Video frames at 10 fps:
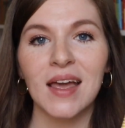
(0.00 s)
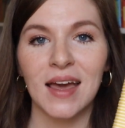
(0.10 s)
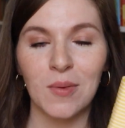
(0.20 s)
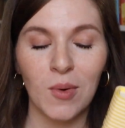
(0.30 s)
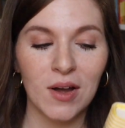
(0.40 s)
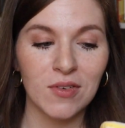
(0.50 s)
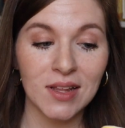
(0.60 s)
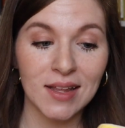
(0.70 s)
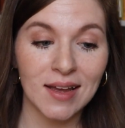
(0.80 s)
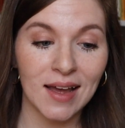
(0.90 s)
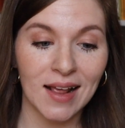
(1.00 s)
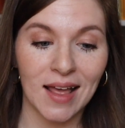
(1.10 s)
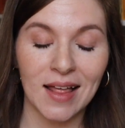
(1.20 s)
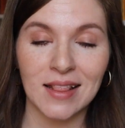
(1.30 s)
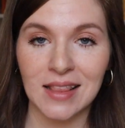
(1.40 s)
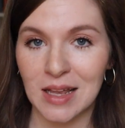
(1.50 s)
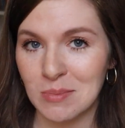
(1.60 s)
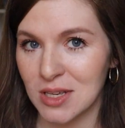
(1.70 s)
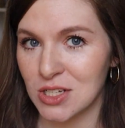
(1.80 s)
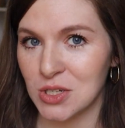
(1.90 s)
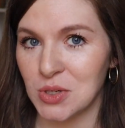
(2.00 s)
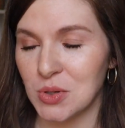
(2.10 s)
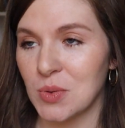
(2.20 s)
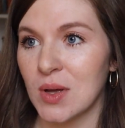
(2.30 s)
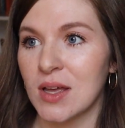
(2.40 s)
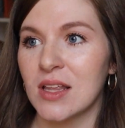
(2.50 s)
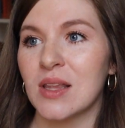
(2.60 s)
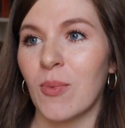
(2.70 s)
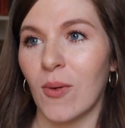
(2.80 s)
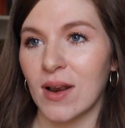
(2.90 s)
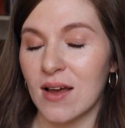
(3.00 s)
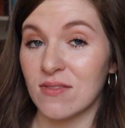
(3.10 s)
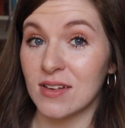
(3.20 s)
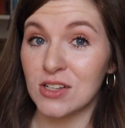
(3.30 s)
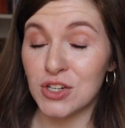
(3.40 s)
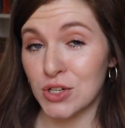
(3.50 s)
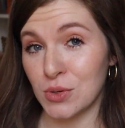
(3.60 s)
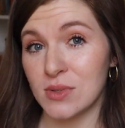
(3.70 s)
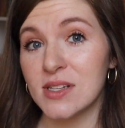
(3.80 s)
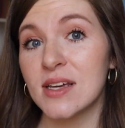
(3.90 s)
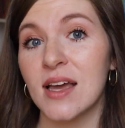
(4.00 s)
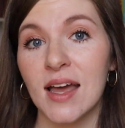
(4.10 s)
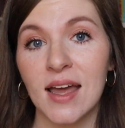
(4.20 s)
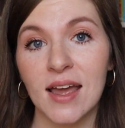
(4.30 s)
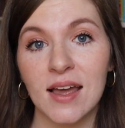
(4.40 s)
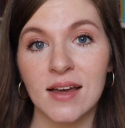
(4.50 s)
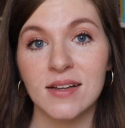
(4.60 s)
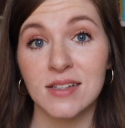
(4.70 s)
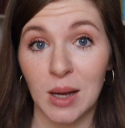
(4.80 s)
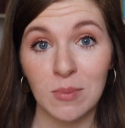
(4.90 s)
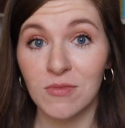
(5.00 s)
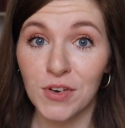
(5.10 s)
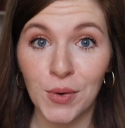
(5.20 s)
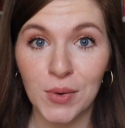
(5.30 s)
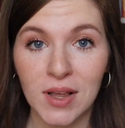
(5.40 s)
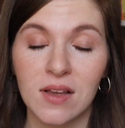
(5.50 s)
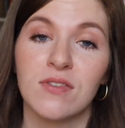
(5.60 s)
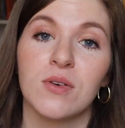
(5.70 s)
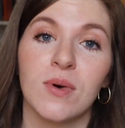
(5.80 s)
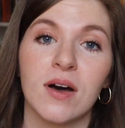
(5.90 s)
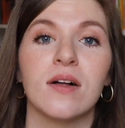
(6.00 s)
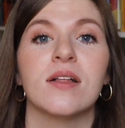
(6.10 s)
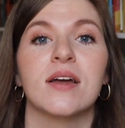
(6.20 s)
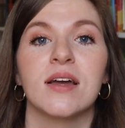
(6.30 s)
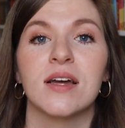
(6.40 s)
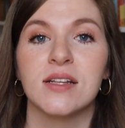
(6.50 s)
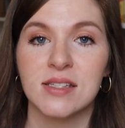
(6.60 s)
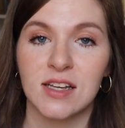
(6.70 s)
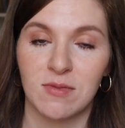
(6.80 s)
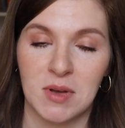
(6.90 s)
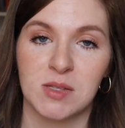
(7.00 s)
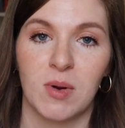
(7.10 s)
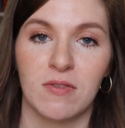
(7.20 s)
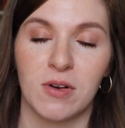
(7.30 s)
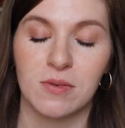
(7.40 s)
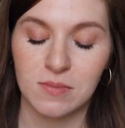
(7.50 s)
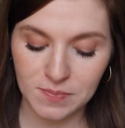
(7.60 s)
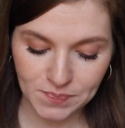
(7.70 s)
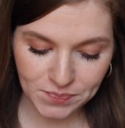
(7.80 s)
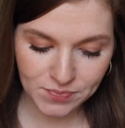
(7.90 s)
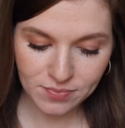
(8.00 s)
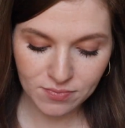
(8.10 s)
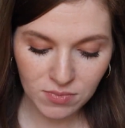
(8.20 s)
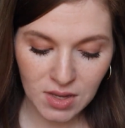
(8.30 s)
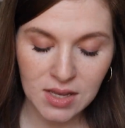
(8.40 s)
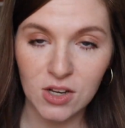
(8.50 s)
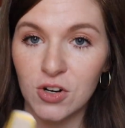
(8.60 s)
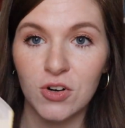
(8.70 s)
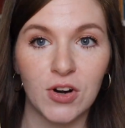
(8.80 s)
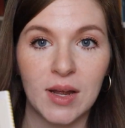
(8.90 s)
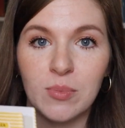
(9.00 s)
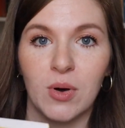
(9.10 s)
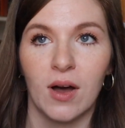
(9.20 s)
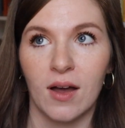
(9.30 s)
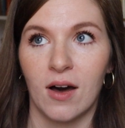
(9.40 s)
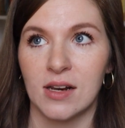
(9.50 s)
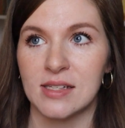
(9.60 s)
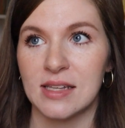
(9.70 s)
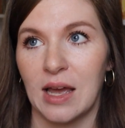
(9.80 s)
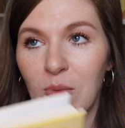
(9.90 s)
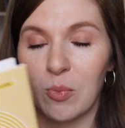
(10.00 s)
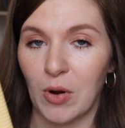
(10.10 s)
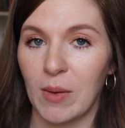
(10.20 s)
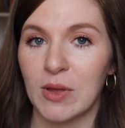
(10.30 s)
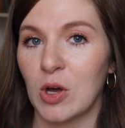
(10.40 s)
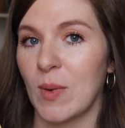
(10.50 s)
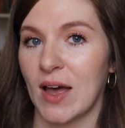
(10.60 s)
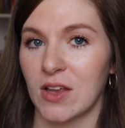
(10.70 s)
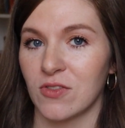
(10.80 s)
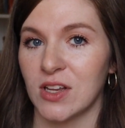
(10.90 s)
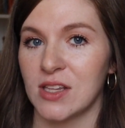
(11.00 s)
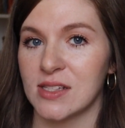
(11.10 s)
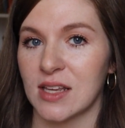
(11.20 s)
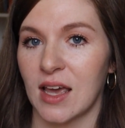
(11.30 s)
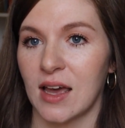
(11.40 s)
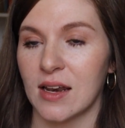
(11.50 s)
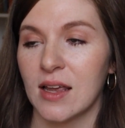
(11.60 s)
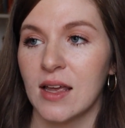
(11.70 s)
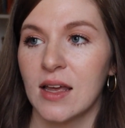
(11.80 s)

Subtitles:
and what really kind of led me to the point of choosing a dumb phone, if you will, instead of my smartphone. Great book. Honestly, I will probably go back and read this again.